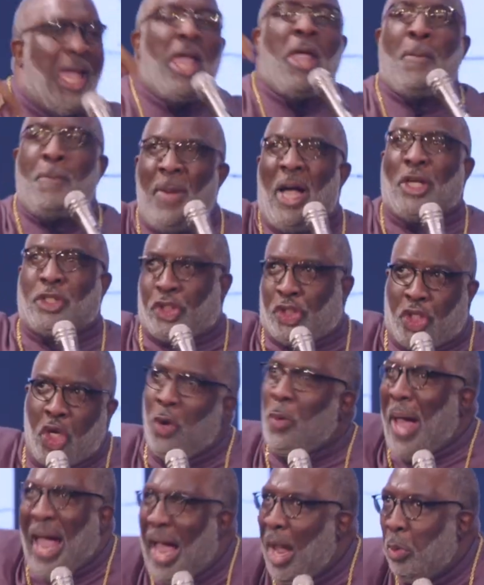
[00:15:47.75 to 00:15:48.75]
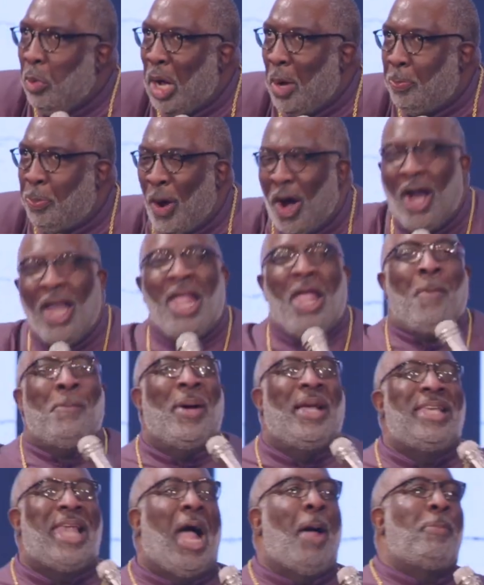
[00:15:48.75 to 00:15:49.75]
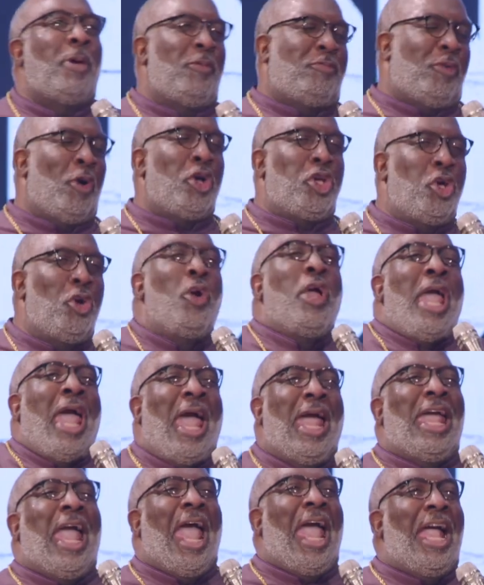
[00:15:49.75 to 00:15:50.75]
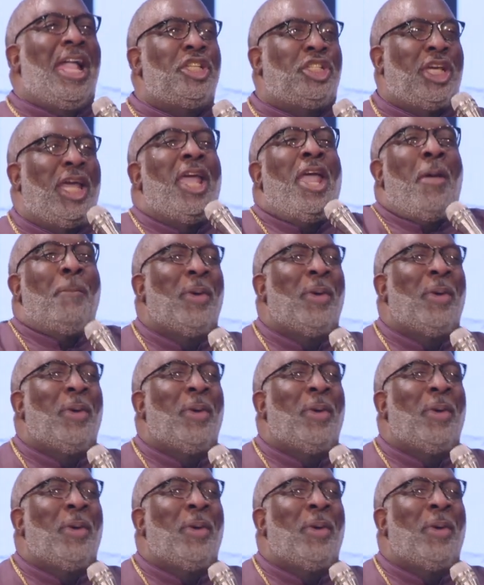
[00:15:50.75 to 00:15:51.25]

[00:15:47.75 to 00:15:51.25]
we must do our part. But now before you, hey, Angie,